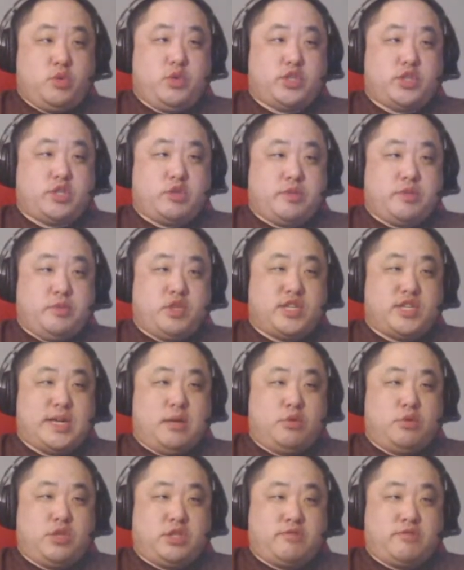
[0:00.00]
There's still some
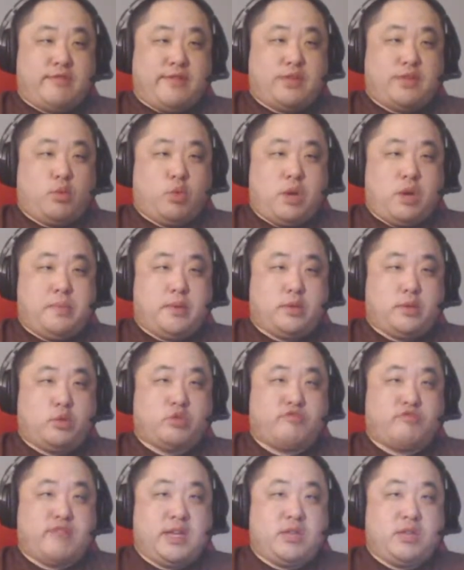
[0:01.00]
challenges left. I'll worry about
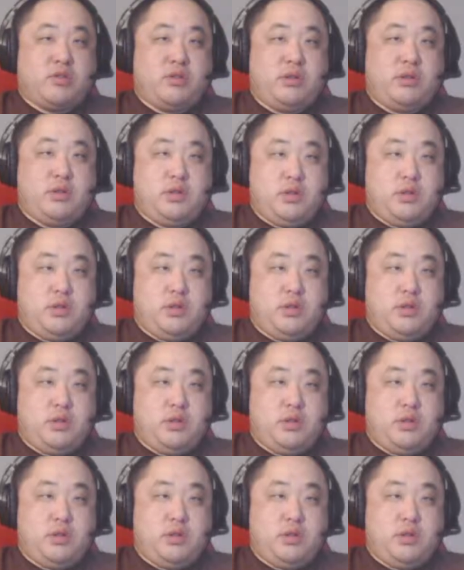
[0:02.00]
those later.